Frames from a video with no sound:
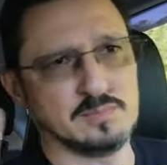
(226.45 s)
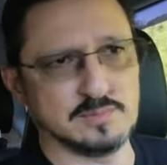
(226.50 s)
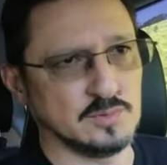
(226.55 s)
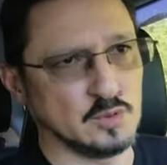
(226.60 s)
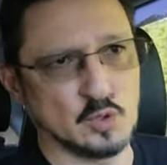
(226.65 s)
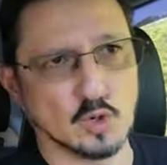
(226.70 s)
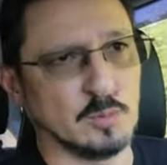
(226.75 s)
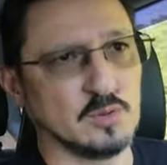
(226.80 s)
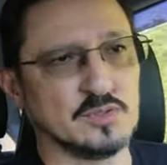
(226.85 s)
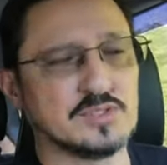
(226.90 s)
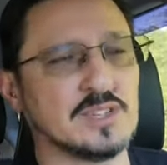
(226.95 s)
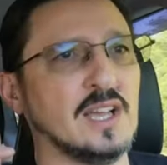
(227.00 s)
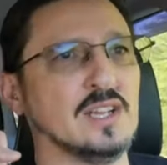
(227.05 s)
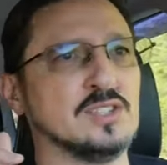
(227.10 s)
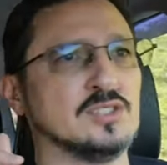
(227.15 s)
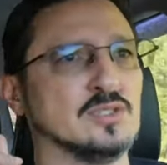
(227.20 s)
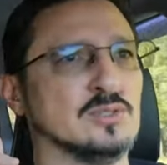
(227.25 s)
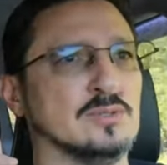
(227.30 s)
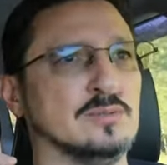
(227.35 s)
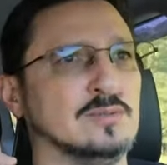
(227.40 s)
normal
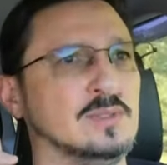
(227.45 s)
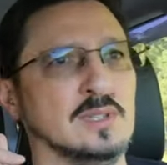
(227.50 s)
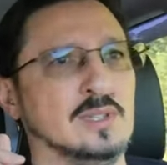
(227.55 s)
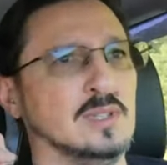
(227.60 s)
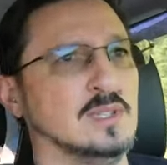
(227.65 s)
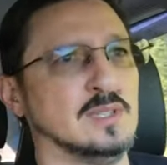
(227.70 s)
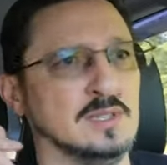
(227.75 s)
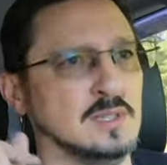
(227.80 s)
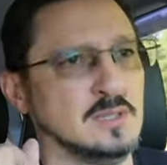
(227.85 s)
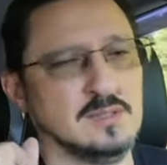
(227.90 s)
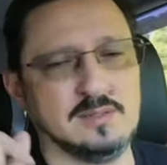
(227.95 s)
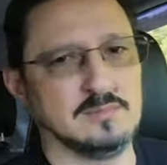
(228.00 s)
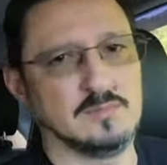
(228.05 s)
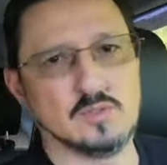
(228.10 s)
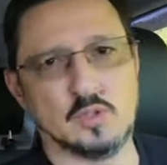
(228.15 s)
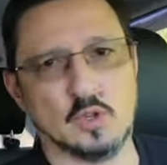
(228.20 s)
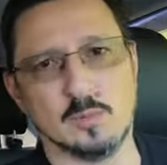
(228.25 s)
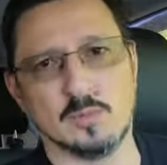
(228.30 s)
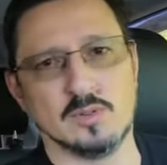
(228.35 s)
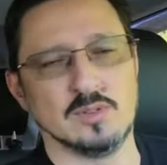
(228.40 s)
schedule,
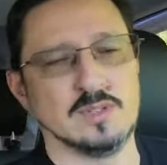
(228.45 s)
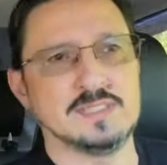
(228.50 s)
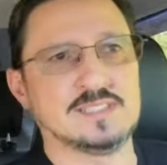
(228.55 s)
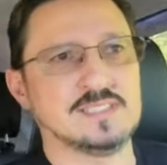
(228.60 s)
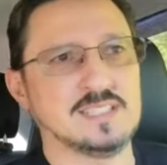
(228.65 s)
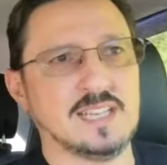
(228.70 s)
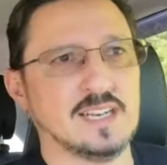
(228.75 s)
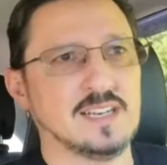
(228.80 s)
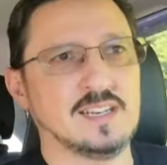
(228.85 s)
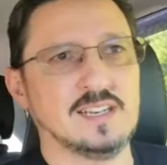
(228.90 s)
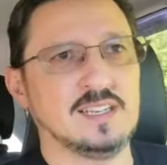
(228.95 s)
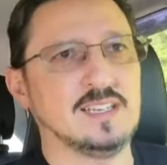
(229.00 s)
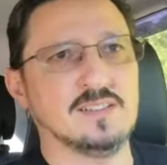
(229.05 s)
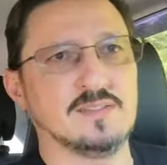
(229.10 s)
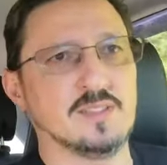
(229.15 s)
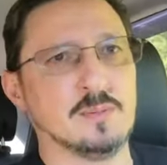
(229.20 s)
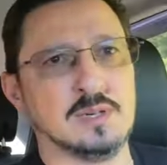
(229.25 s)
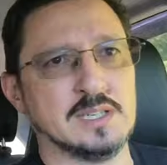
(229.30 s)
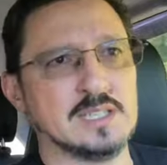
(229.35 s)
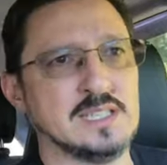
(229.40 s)
normal insanity
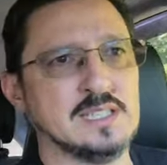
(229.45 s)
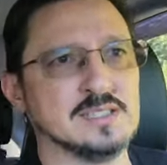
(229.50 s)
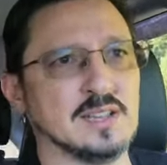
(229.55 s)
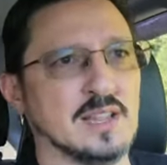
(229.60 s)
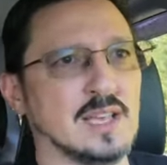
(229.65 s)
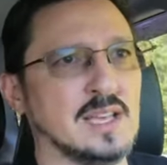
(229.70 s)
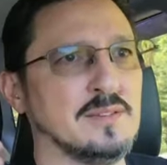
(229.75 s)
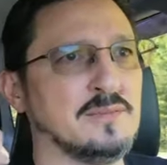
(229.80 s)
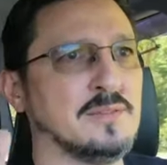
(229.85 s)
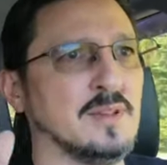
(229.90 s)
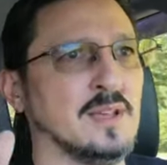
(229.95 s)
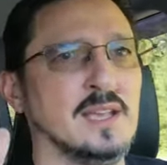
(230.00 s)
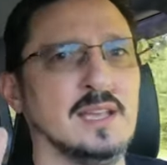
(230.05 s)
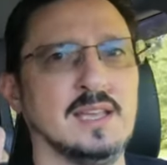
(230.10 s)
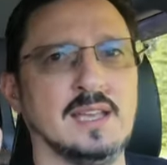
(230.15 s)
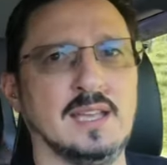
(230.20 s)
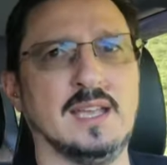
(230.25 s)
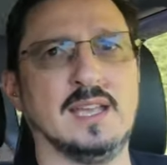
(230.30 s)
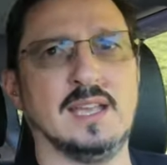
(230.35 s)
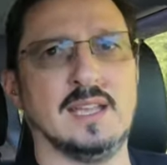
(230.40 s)
of the monkey's life,
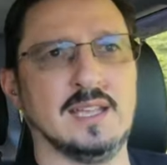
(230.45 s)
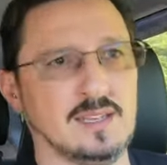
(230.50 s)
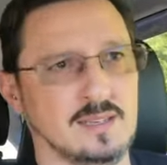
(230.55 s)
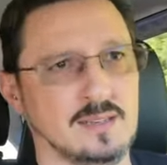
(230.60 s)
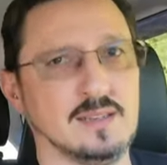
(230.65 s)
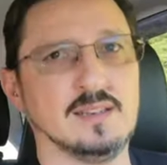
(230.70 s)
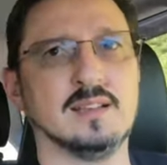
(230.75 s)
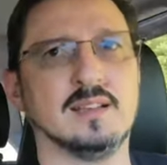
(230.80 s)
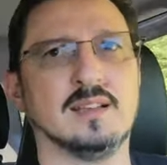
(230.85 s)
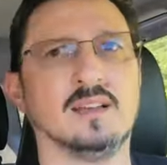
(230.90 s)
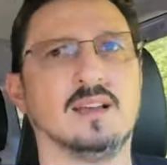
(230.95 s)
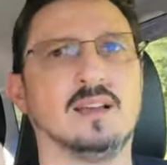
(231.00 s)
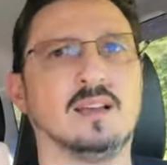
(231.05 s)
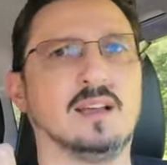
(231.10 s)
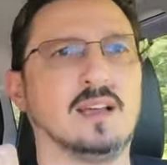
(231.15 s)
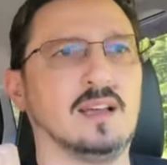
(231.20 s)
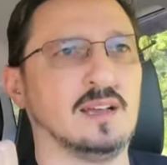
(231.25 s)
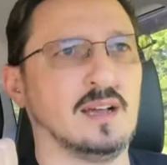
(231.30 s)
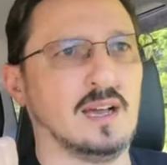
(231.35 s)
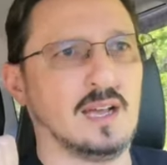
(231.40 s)
and
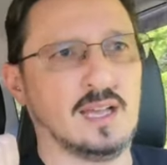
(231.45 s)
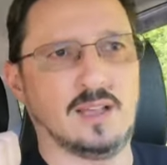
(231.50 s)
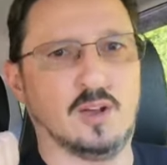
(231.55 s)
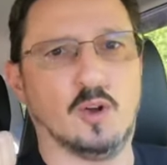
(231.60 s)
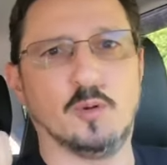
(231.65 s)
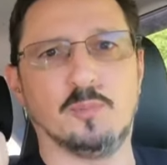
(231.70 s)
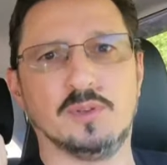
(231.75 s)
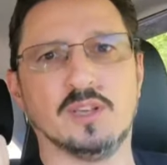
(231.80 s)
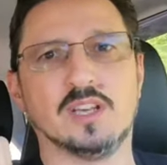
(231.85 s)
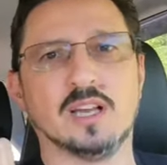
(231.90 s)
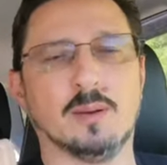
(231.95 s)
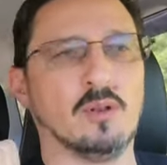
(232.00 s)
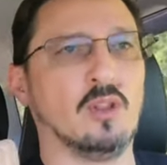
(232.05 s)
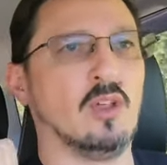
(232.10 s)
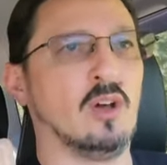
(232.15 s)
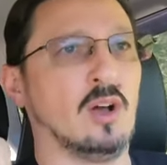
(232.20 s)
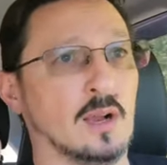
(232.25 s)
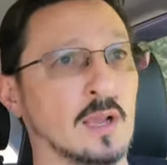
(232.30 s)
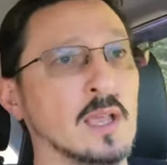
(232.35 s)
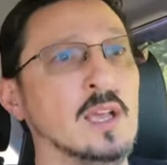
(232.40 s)
I hope you come
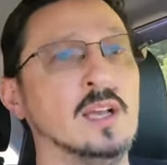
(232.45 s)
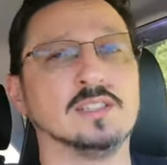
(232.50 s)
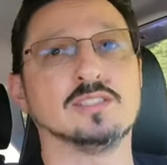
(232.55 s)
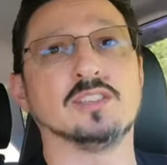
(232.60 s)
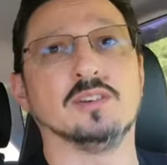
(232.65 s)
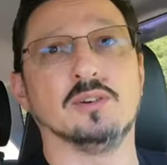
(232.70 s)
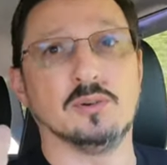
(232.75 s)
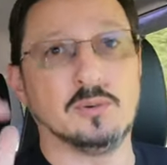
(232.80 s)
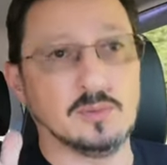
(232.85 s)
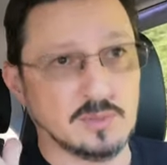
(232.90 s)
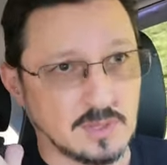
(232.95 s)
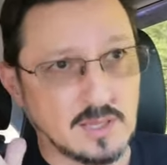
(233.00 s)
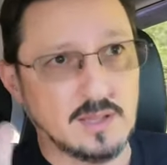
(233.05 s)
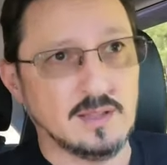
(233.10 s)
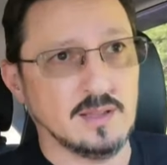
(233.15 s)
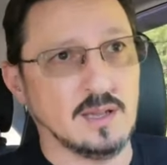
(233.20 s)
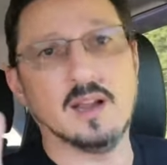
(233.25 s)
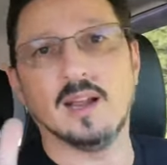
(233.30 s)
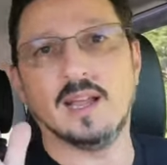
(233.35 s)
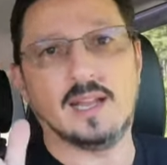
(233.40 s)
along. So,
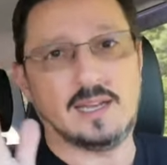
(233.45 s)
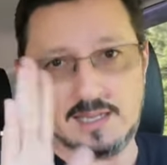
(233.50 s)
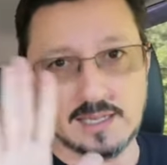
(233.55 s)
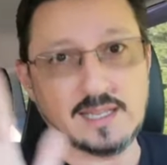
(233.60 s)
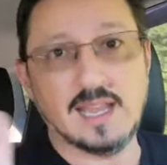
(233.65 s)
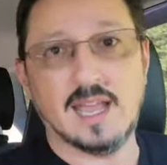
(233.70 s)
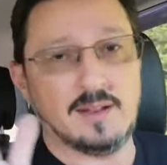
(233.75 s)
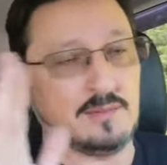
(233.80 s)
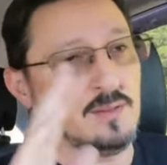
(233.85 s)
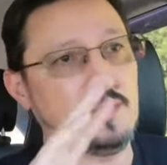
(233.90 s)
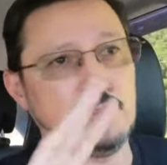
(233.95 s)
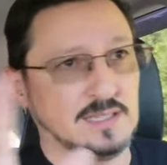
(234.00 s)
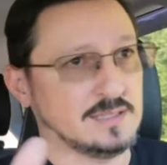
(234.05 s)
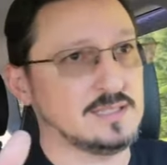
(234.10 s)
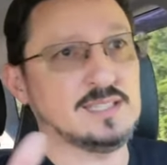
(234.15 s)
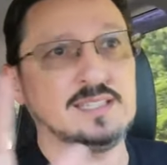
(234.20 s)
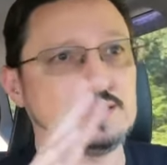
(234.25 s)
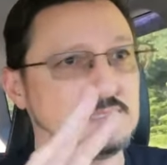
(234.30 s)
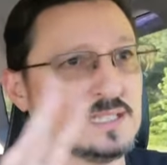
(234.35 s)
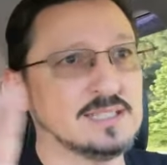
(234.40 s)
all right, again,
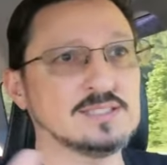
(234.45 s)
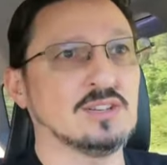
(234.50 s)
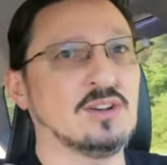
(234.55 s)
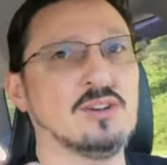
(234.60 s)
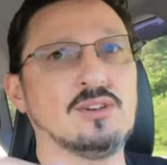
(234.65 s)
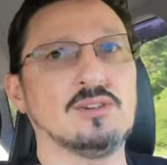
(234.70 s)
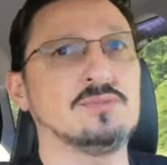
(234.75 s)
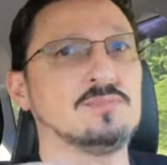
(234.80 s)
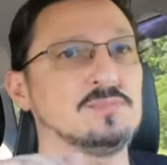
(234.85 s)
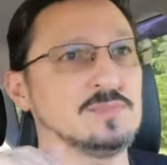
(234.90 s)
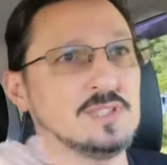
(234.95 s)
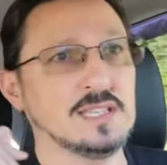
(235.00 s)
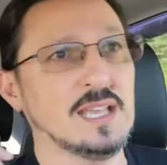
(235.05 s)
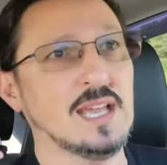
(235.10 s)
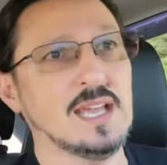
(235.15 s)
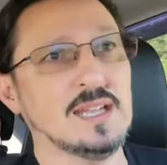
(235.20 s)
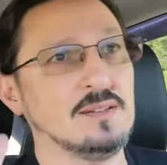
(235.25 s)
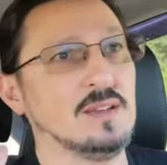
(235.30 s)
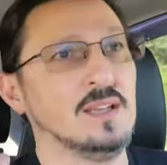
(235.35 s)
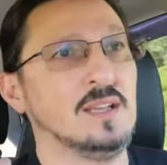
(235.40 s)
that's it. That's all you
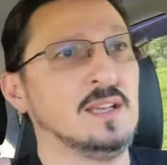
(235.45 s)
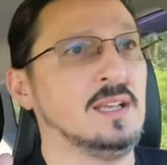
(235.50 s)
get.